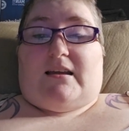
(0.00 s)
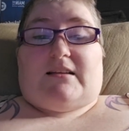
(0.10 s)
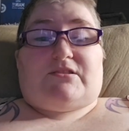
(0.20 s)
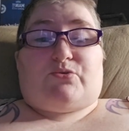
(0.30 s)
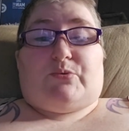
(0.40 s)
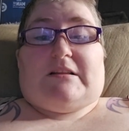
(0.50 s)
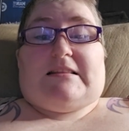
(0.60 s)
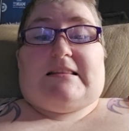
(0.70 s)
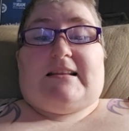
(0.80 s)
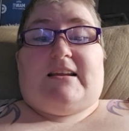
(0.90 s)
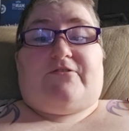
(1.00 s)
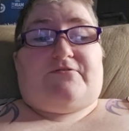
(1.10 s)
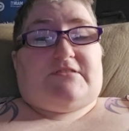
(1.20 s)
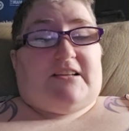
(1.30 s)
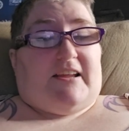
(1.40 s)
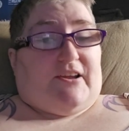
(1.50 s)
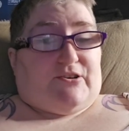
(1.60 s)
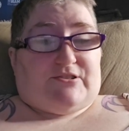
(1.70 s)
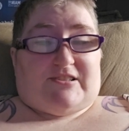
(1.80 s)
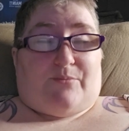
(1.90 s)
"It's a relief to
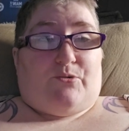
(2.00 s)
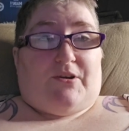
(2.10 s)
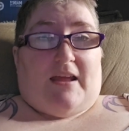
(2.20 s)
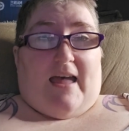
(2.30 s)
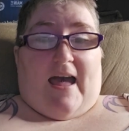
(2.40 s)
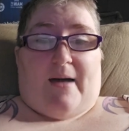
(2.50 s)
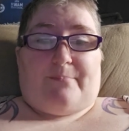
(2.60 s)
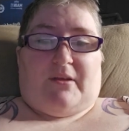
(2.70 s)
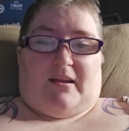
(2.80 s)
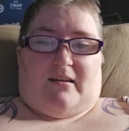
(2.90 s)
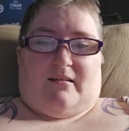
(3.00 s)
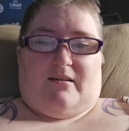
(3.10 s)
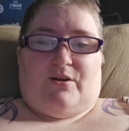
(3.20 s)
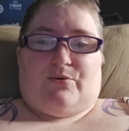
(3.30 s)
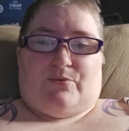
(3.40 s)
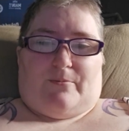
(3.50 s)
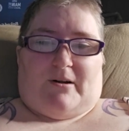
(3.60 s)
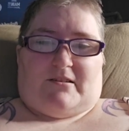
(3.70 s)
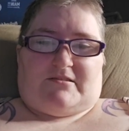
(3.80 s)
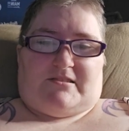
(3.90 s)
hear someone happy,"
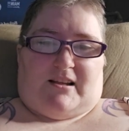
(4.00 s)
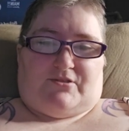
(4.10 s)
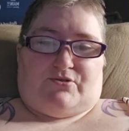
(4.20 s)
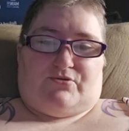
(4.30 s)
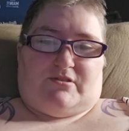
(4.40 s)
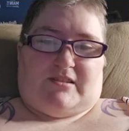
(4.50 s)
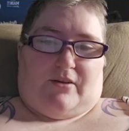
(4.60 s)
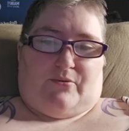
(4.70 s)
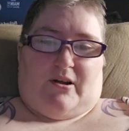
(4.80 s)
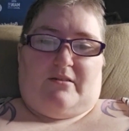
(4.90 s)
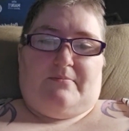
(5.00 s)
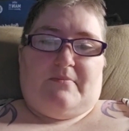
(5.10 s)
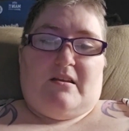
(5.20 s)
remarked Senra,